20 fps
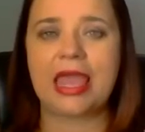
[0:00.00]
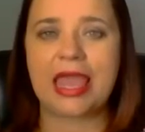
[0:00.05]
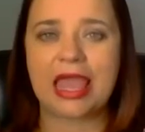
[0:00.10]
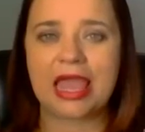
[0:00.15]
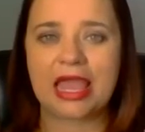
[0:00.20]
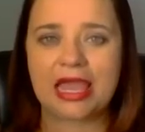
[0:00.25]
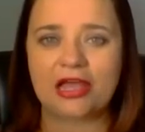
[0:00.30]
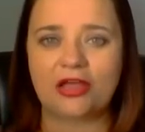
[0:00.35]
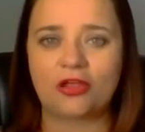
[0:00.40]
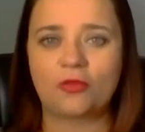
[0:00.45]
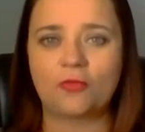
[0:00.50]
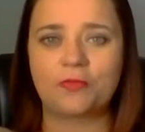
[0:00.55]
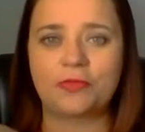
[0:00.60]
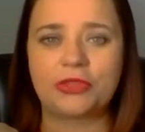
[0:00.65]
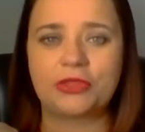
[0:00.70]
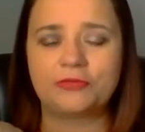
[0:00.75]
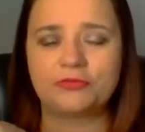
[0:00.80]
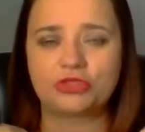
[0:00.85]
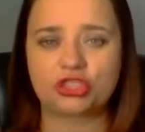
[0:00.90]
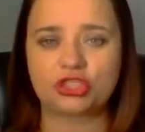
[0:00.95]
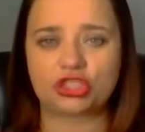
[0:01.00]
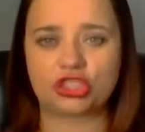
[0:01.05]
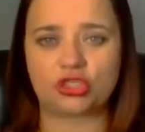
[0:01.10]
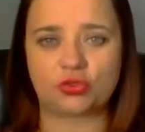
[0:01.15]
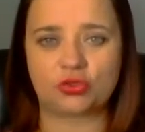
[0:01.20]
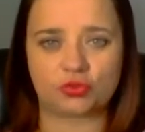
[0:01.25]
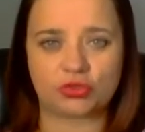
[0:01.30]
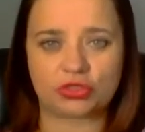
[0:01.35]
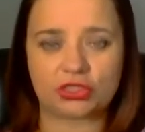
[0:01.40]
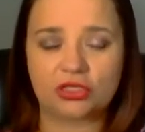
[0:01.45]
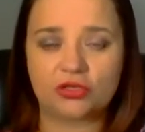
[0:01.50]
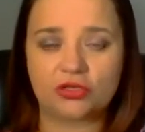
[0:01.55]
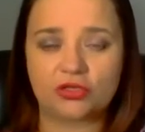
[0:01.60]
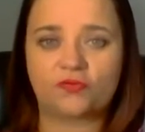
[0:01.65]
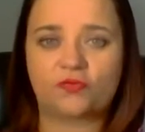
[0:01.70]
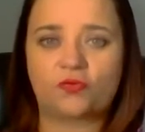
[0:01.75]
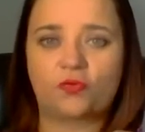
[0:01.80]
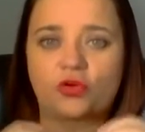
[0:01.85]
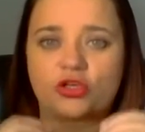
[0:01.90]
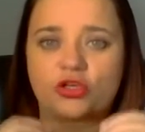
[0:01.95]
Help them shoot
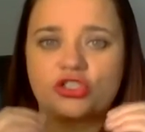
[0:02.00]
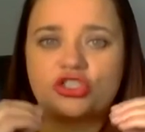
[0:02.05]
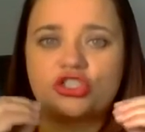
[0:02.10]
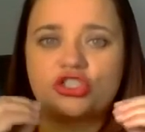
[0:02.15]
for